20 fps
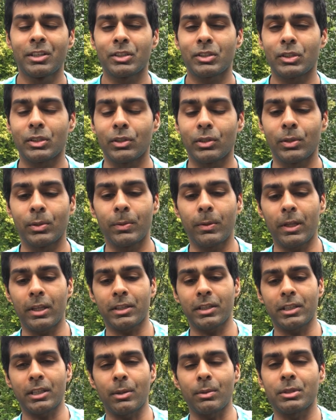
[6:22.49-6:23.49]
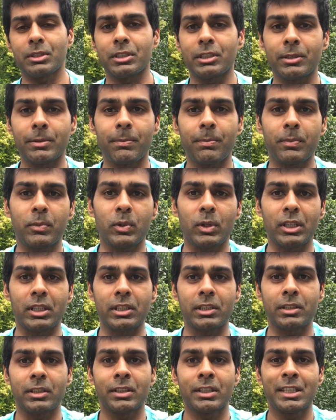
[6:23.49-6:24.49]
So I think that was
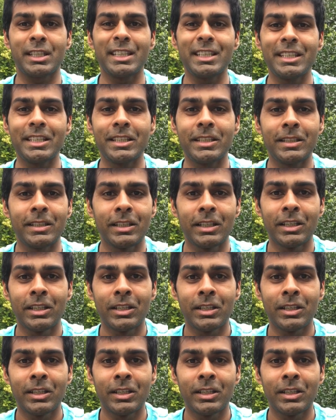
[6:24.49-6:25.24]
quite a key